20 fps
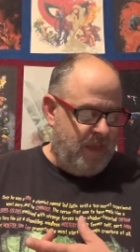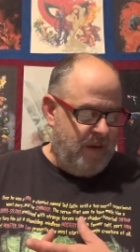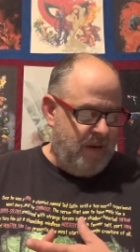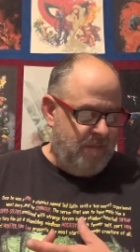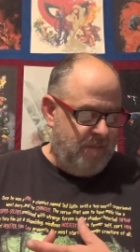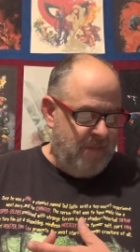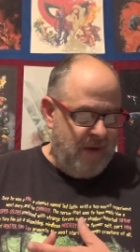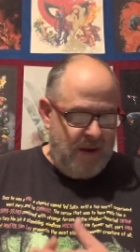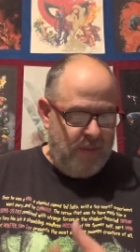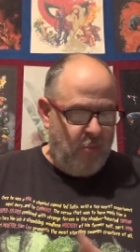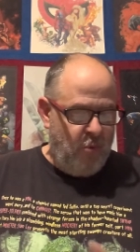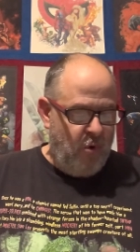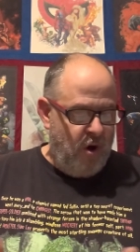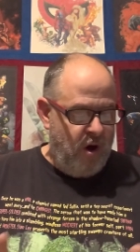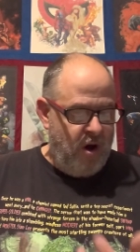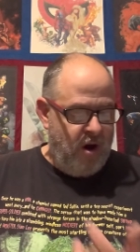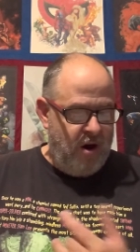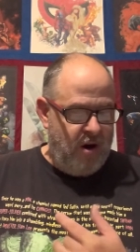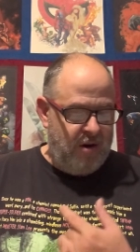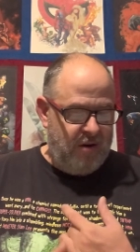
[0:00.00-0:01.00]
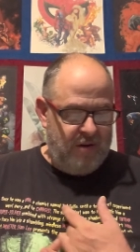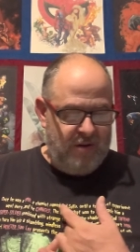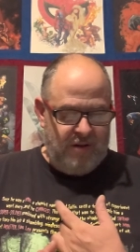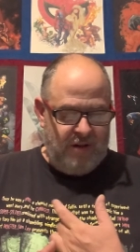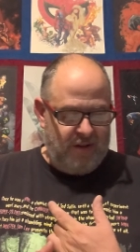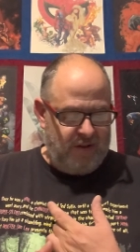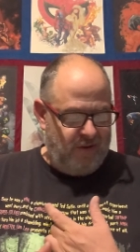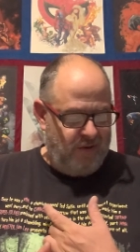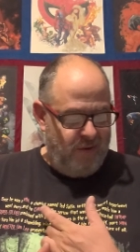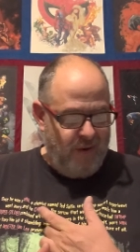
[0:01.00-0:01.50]
a memoir,
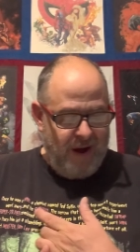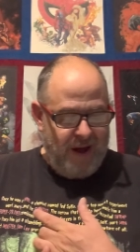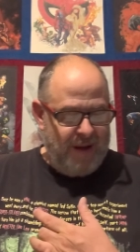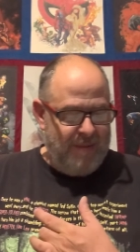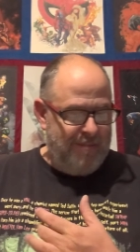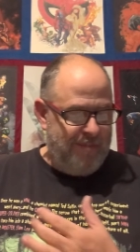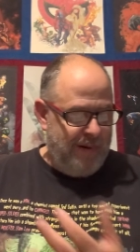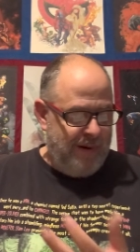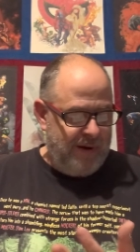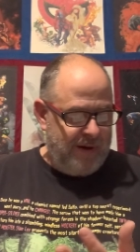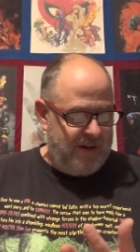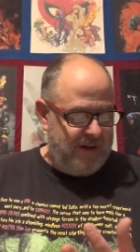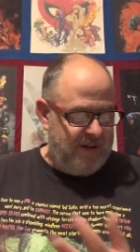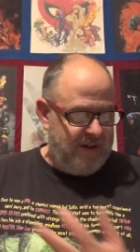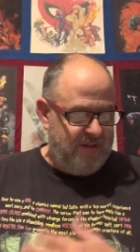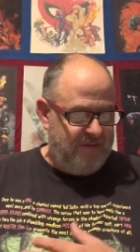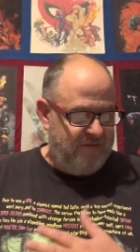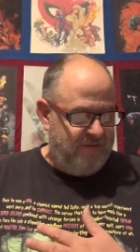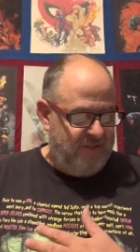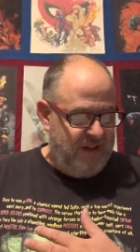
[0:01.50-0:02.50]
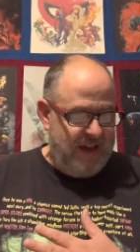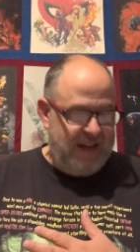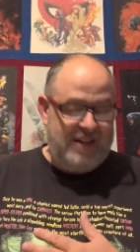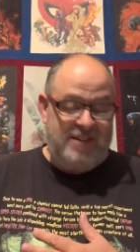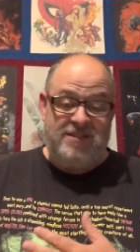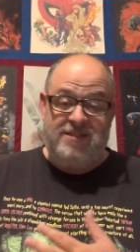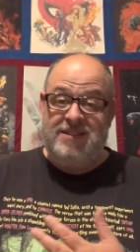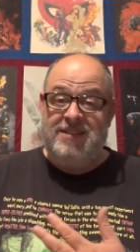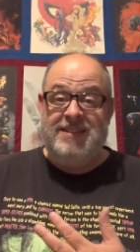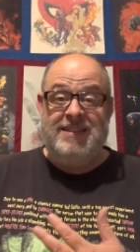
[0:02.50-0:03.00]
a crime book, a
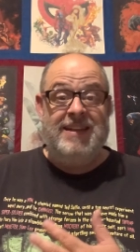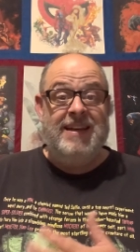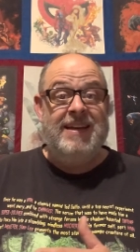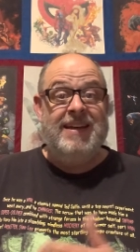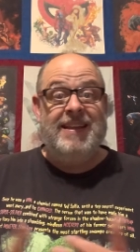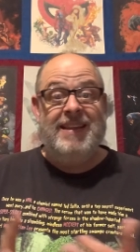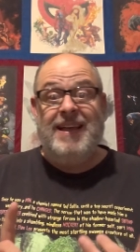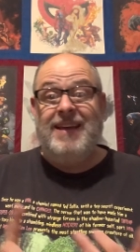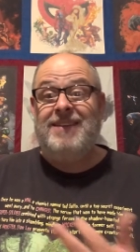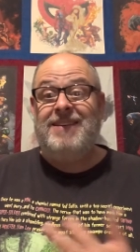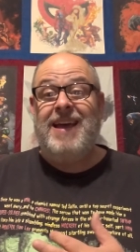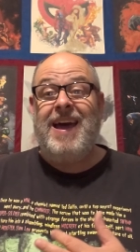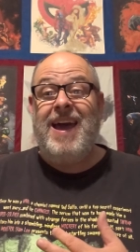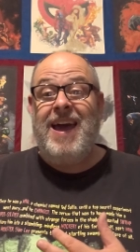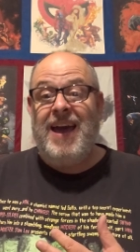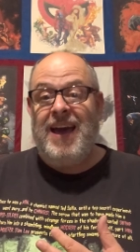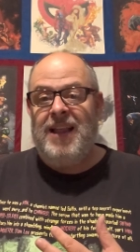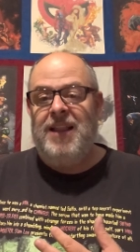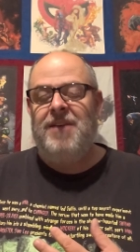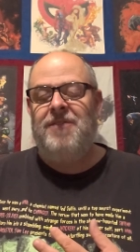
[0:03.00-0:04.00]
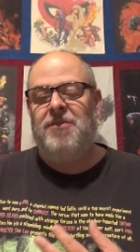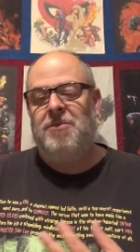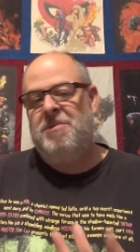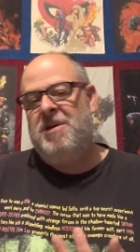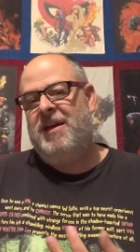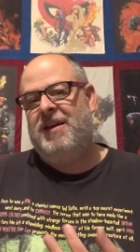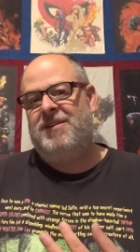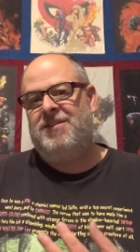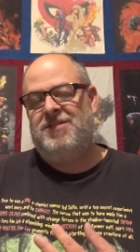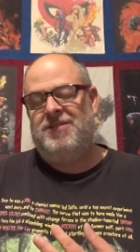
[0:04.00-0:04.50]
fantasy. That is a hell of a
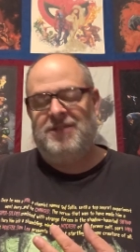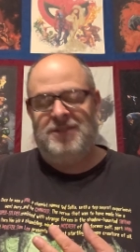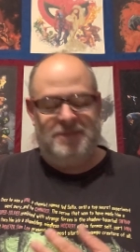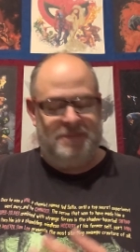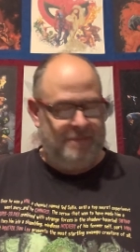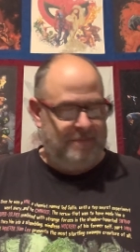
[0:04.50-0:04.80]
mix.